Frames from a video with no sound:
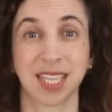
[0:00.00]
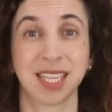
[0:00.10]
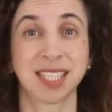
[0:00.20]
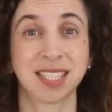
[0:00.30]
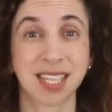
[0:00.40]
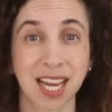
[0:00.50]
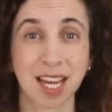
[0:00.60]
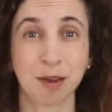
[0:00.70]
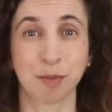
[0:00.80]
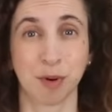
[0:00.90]
The
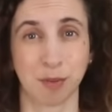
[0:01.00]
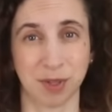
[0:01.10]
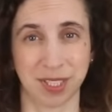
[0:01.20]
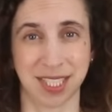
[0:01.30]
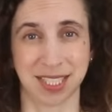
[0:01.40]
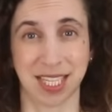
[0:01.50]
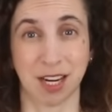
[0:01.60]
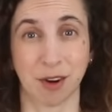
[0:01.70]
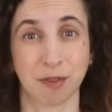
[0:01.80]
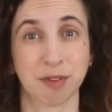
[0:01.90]
second bone building
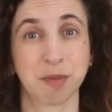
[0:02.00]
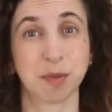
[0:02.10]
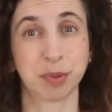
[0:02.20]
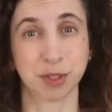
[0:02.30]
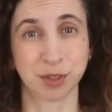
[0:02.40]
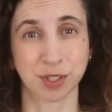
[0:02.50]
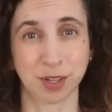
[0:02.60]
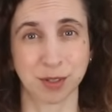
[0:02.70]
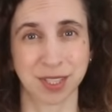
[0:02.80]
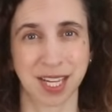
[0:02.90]
secret from the blue
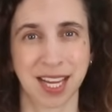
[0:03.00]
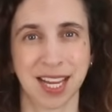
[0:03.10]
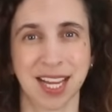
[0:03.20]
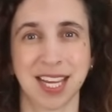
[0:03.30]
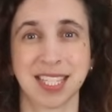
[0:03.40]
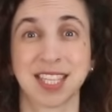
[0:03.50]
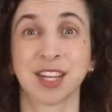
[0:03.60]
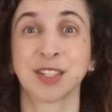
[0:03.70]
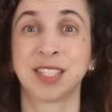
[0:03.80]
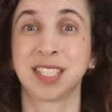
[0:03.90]
zones is
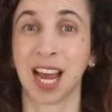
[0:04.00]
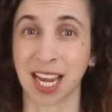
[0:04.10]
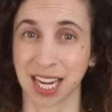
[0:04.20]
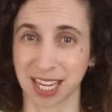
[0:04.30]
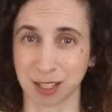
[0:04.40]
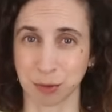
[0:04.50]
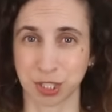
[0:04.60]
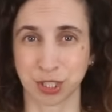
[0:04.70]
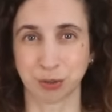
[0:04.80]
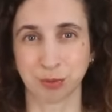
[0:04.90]
their diet,
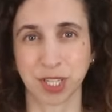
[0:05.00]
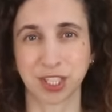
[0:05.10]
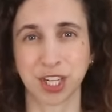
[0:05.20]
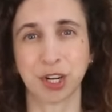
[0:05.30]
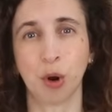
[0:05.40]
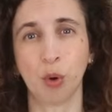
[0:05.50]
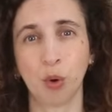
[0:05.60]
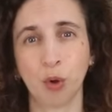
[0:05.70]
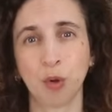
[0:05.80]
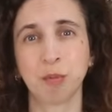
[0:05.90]
which is rich in
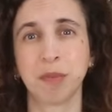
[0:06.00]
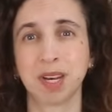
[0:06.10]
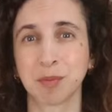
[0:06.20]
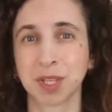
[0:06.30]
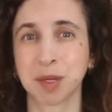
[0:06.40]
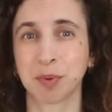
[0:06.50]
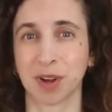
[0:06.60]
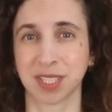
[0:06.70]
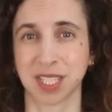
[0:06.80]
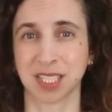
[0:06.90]
whole, minimally
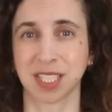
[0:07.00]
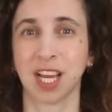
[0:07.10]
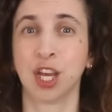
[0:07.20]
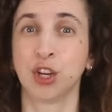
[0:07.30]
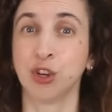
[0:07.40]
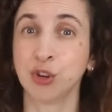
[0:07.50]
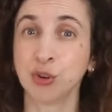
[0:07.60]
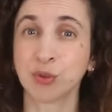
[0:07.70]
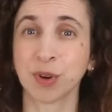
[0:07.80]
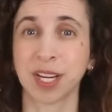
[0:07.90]
processed,
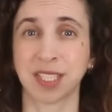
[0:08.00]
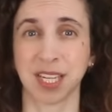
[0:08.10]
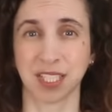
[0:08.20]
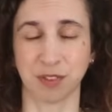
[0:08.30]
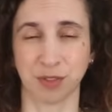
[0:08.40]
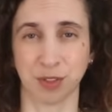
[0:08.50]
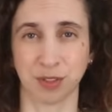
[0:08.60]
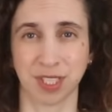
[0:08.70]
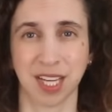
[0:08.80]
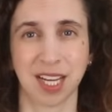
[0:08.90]
nutrient dense
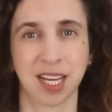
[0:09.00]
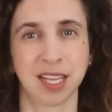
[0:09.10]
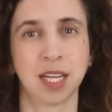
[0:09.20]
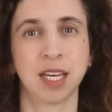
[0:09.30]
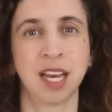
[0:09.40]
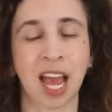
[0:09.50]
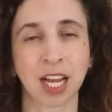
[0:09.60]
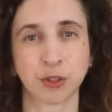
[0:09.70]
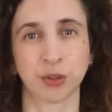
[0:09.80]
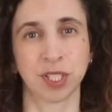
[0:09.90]
foods that
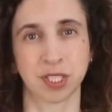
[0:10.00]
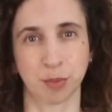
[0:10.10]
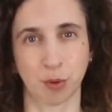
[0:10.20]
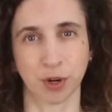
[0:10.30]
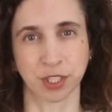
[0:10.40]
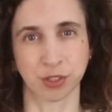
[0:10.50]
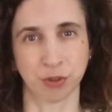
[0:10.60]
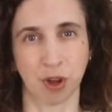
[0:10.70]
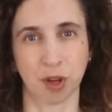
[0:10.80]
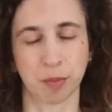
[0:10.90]
naturally support
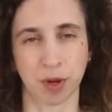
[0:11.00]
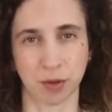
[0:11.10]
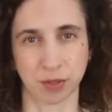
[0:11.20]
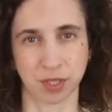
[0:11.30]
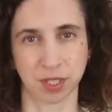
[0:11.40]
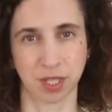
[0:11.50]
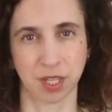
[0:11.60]
strong bones.